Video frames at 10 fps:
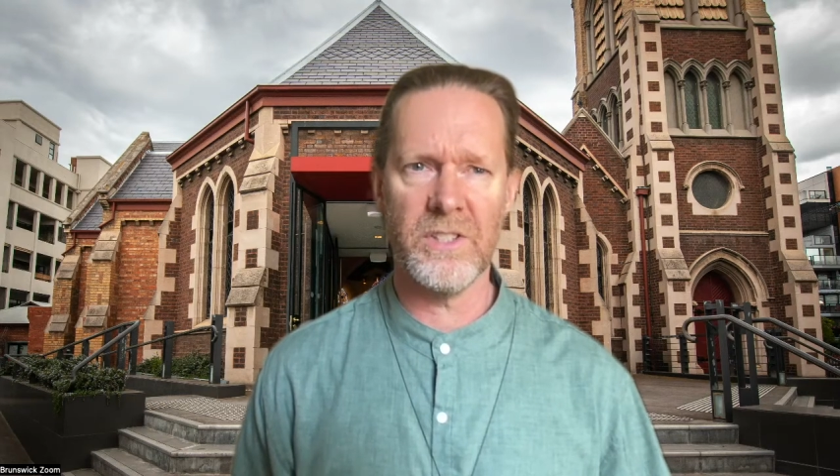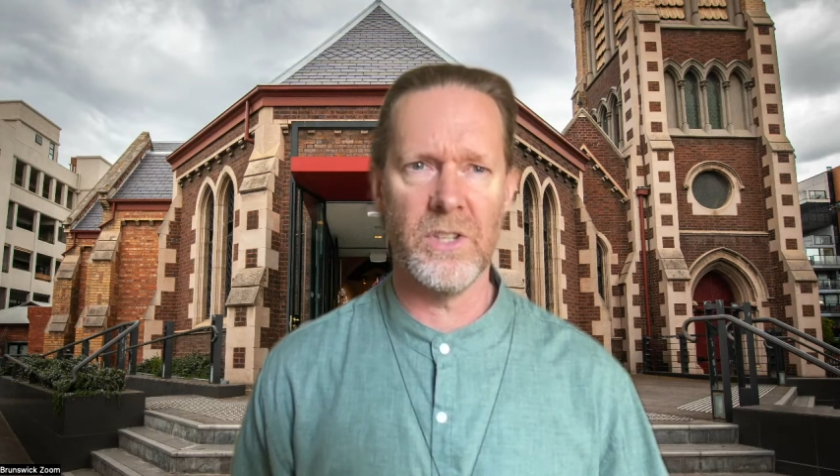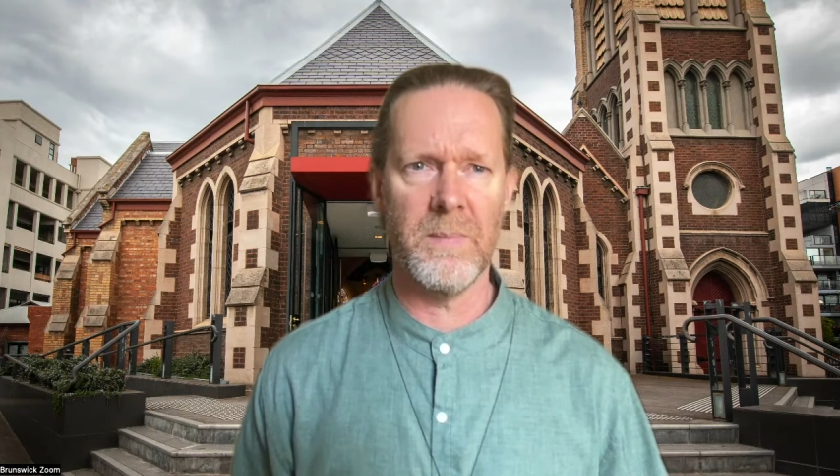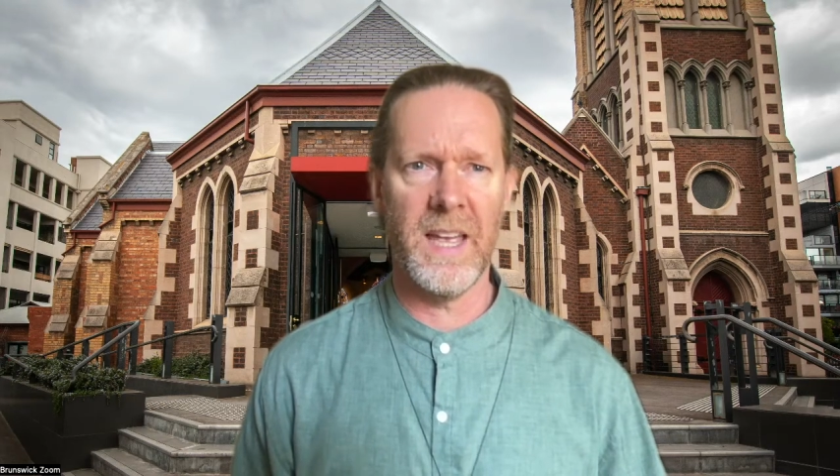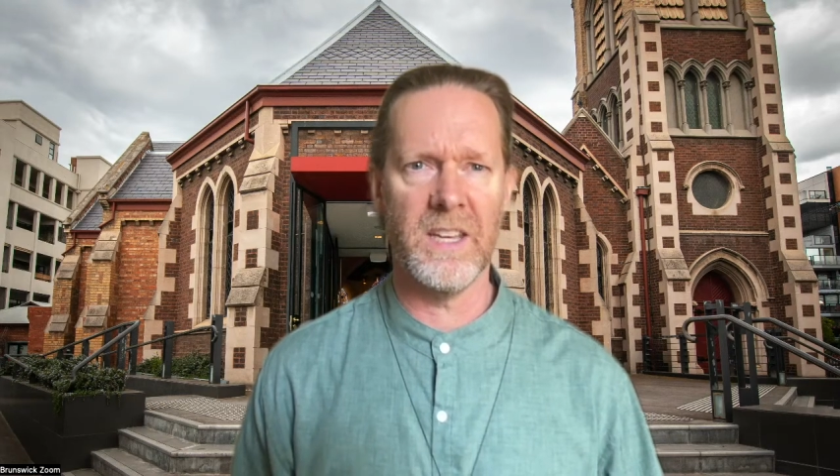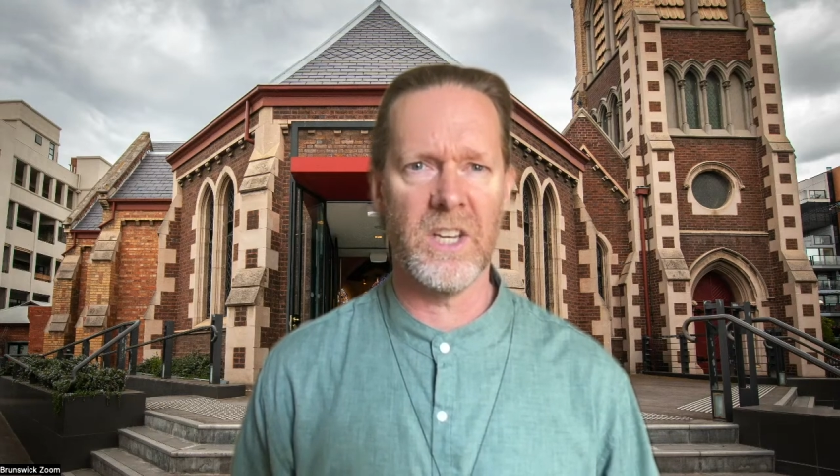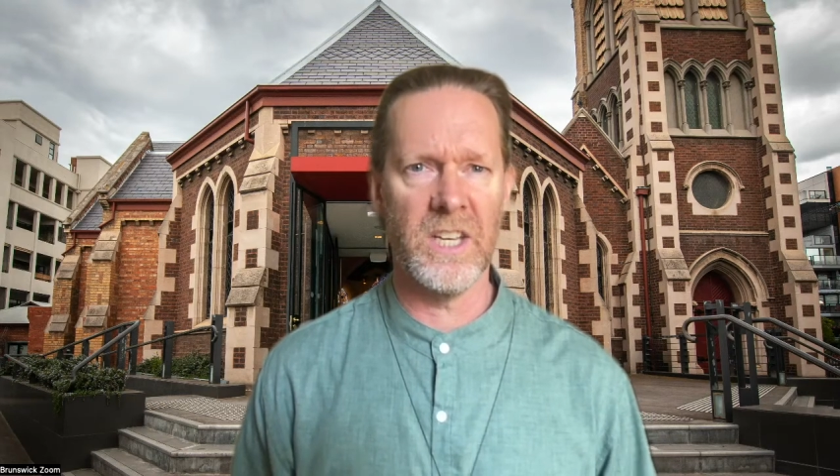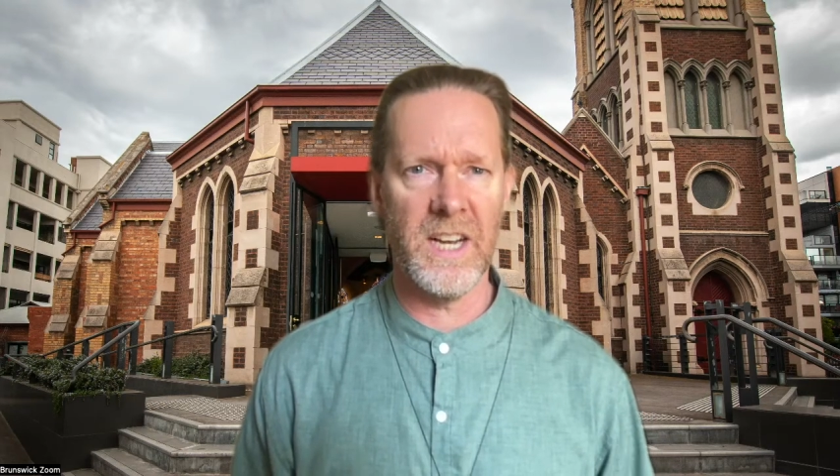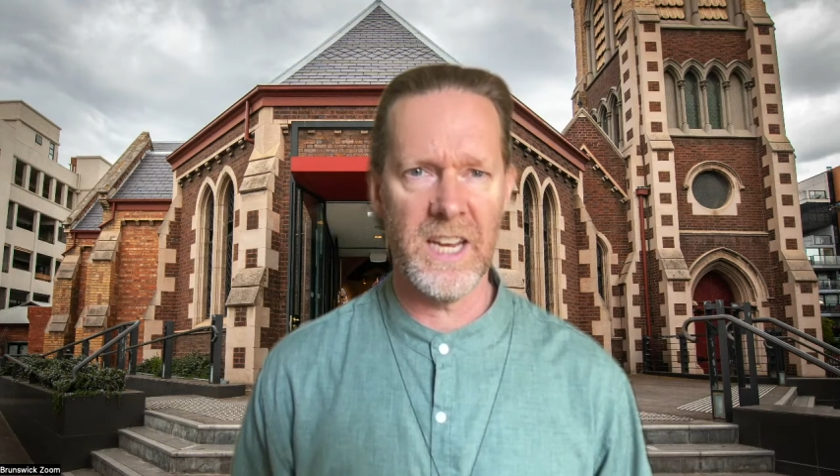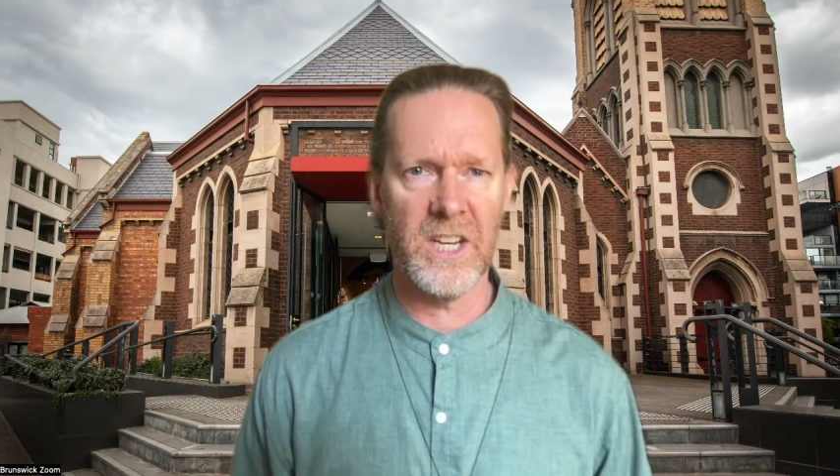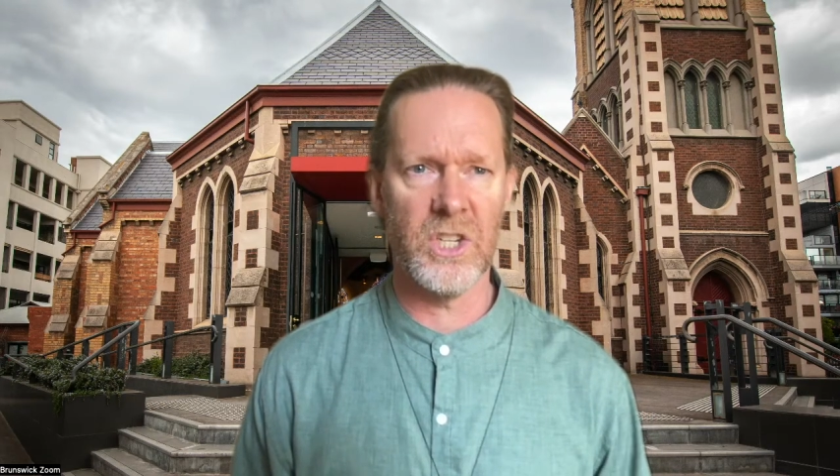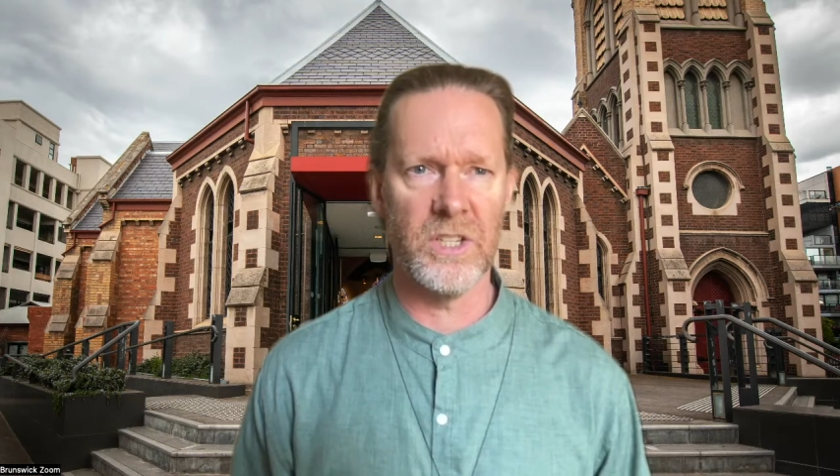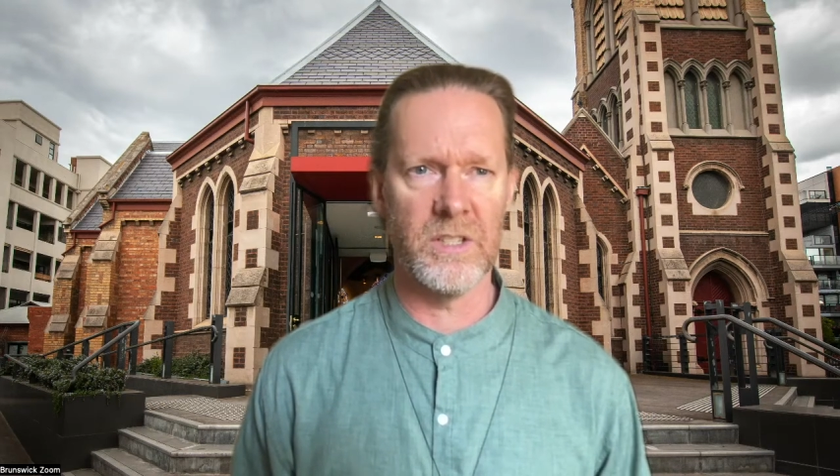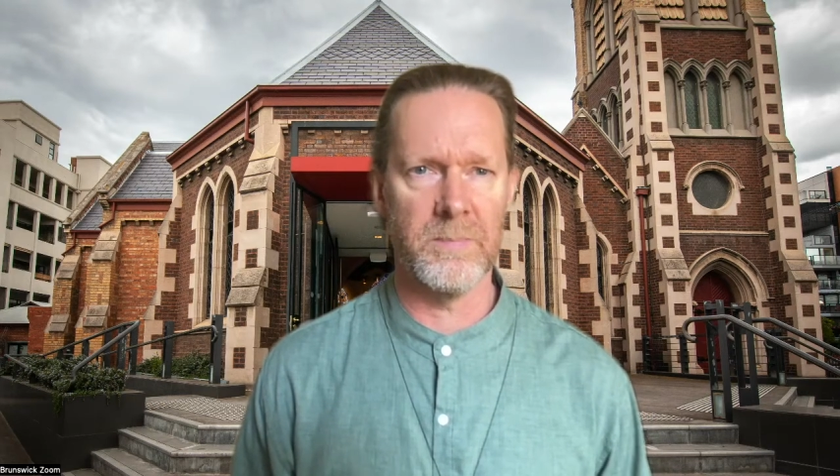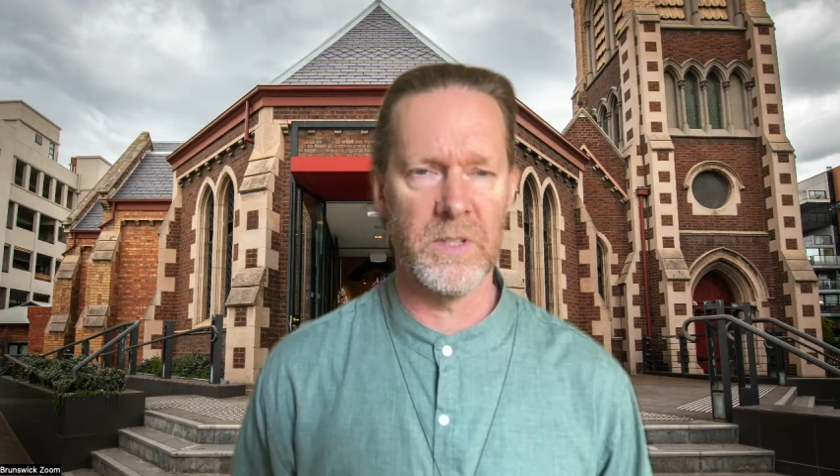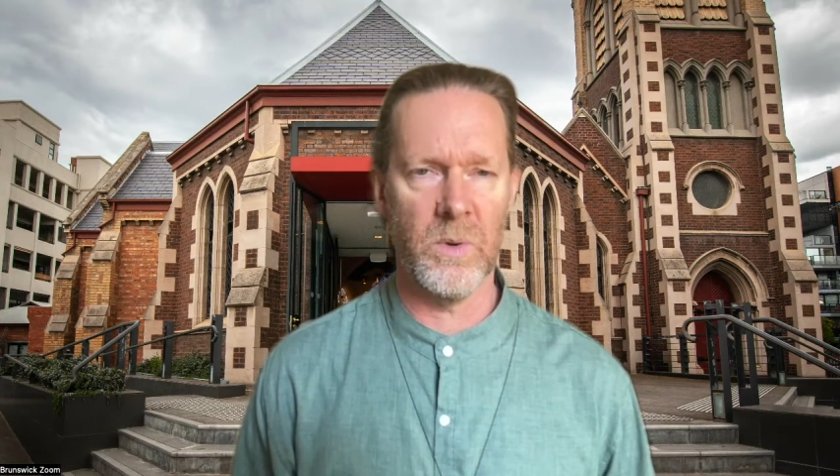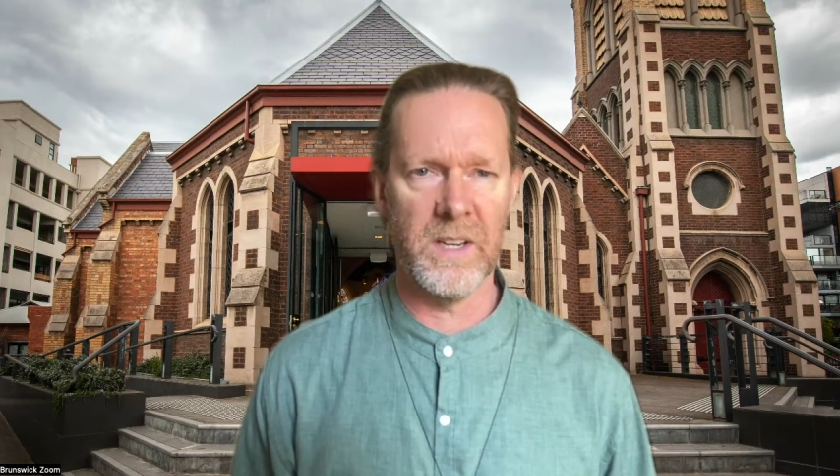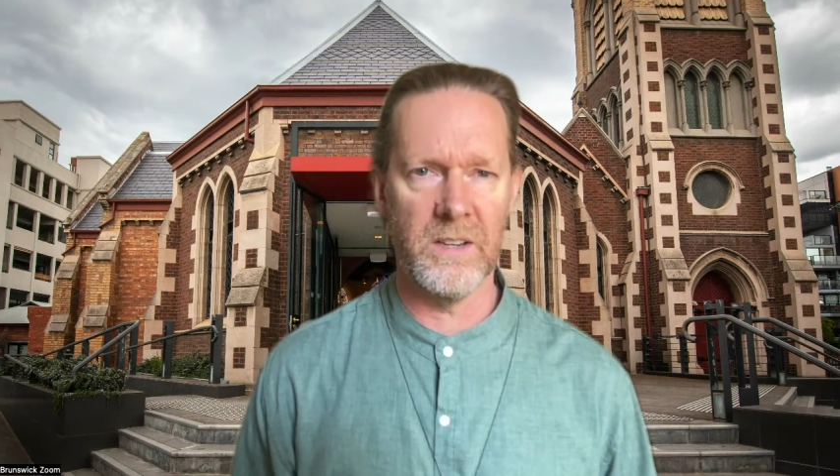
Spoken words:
to make connections between